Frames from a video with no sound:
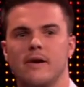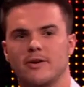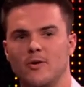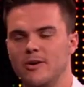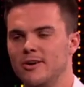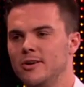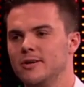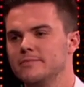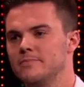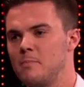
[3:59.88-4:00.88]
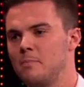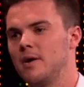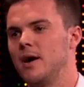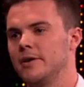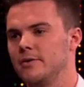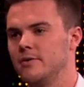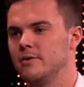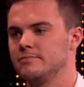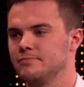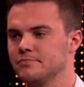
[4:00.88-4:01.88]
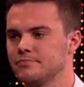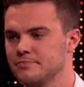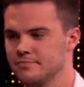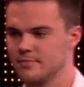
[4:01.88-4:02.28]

I'd go earlier, but 60s. I don't know. Yeah.